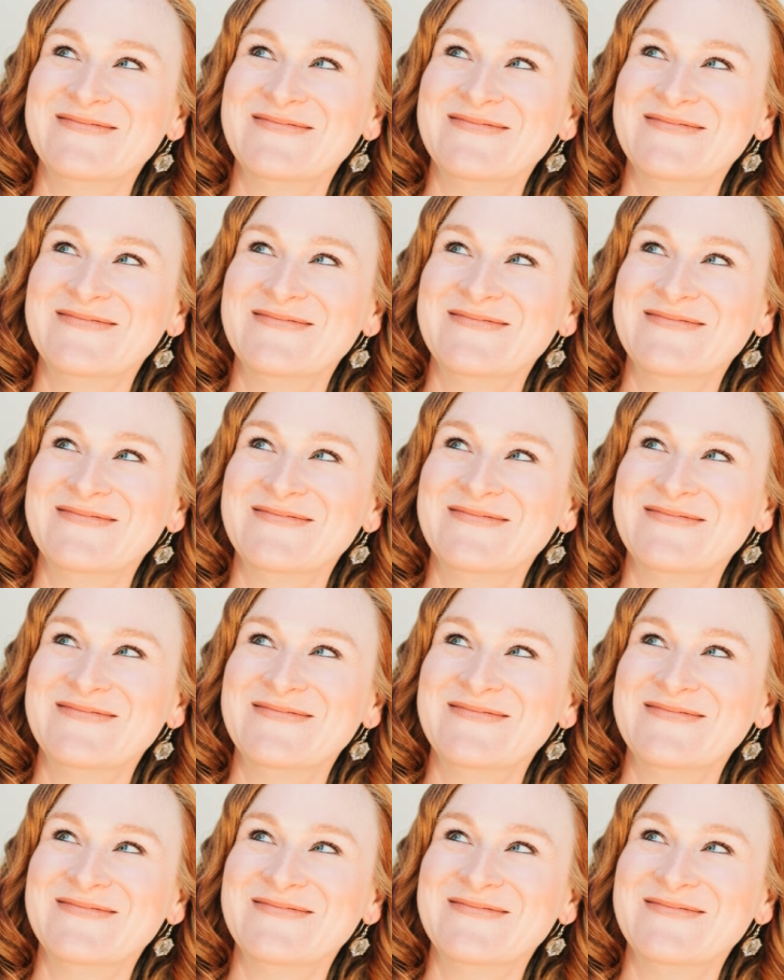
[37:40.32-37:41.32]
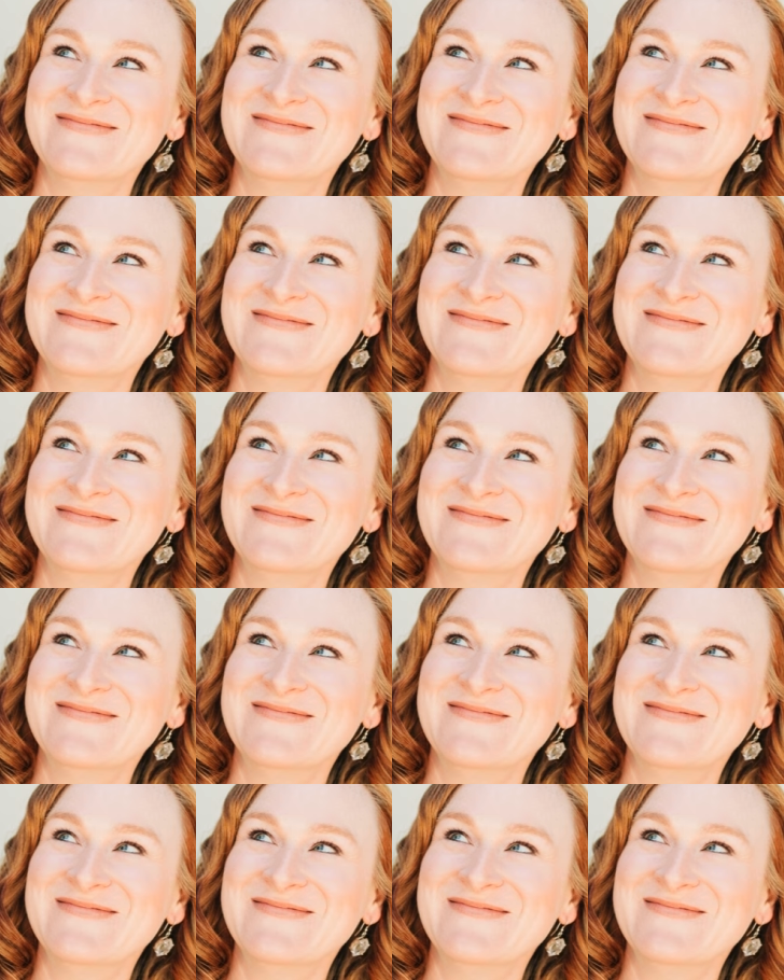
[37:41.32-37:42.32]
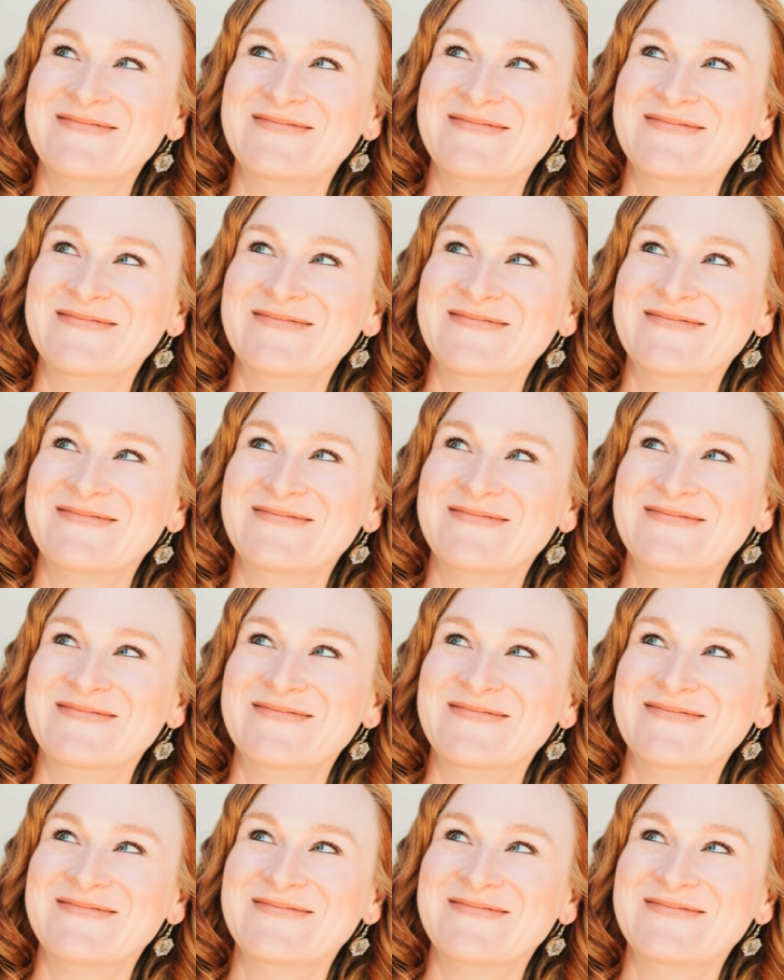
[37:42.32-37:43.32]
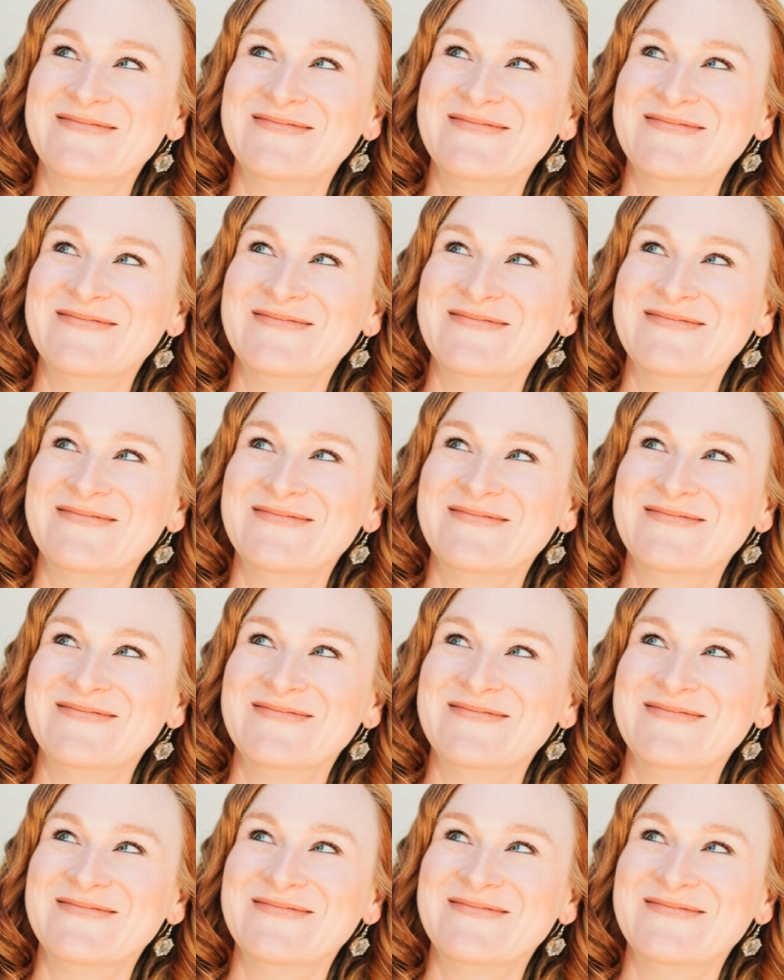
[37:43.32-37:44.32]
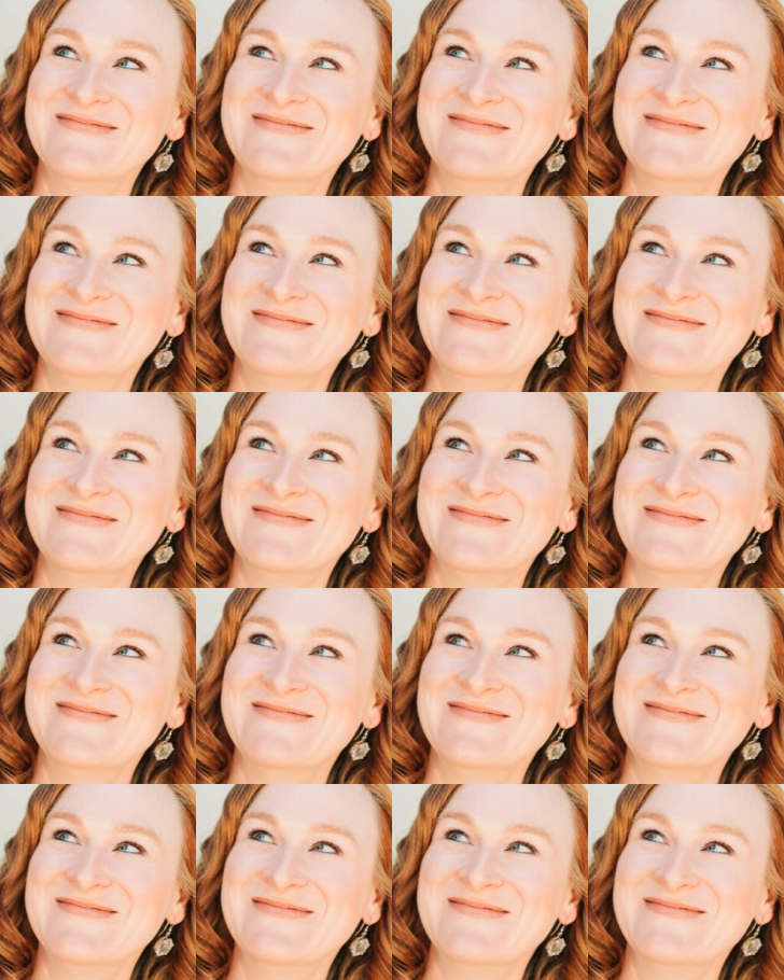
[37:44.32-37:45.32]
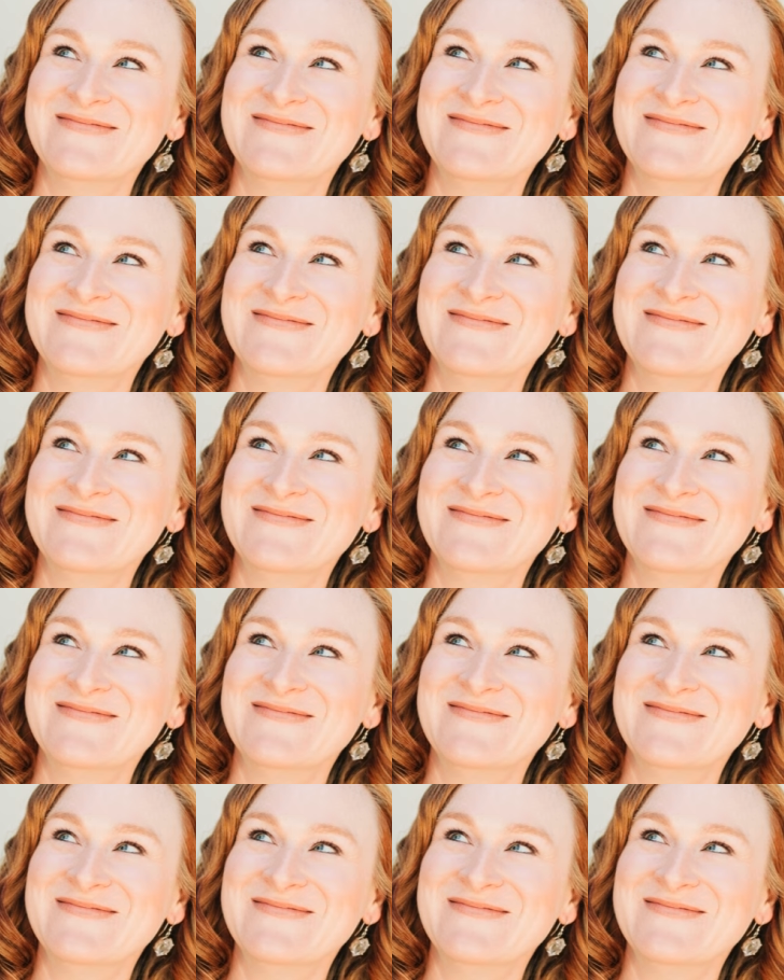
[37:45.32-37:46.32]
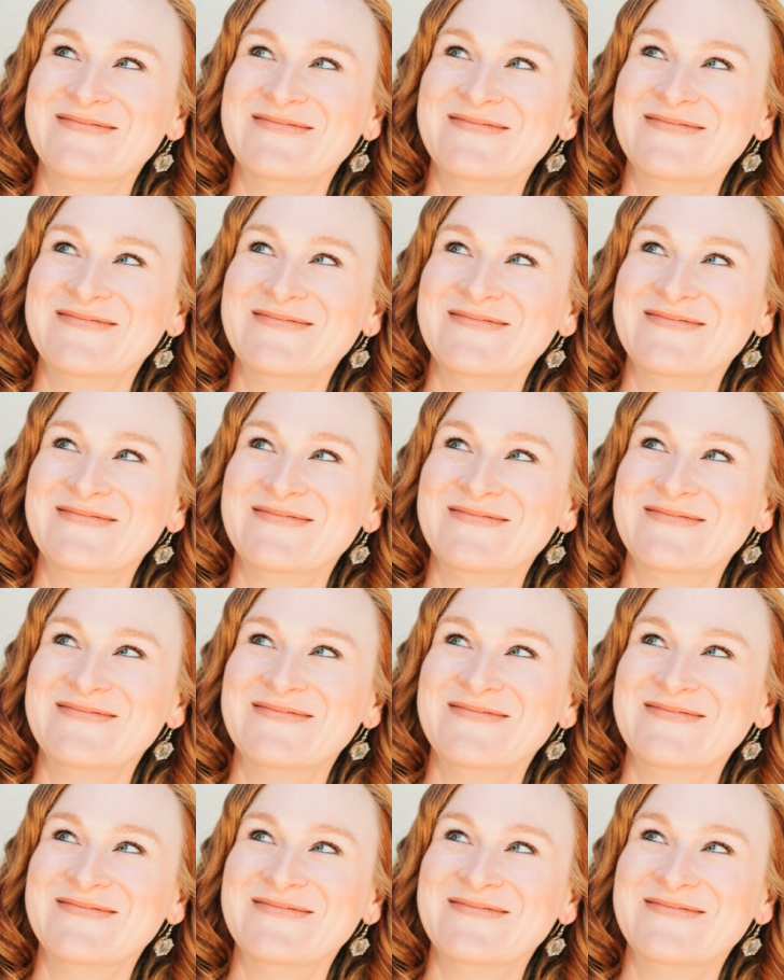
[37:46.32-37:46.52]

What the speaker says: [no speech]